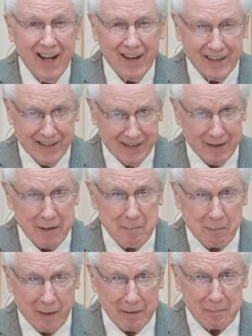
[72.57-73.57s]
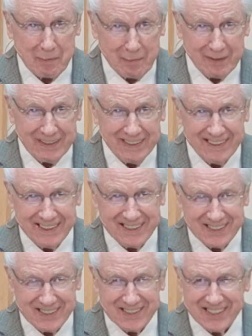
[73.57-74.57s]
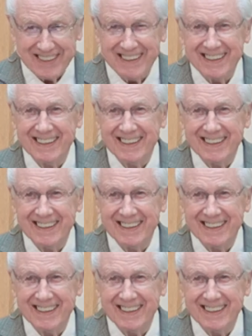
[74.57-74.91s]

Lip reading: Yeah, he probably does.